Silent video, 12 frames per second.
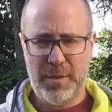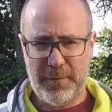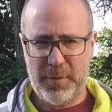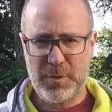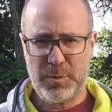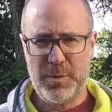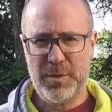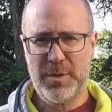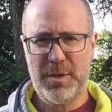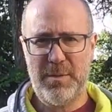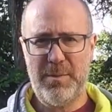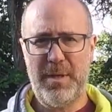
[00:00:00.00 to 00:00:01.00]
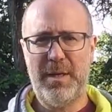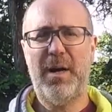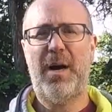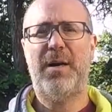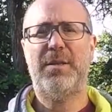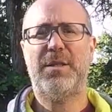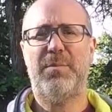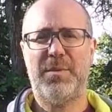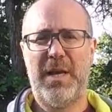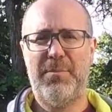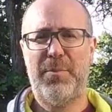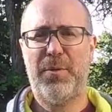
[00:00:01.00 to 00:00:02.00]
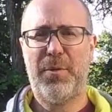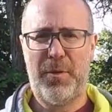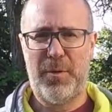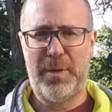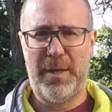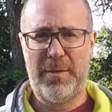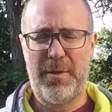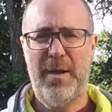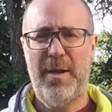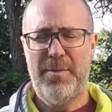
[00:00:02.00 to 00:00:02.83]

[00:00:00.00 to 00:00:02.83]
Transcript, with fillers: The first one is going to be on September thirtieth.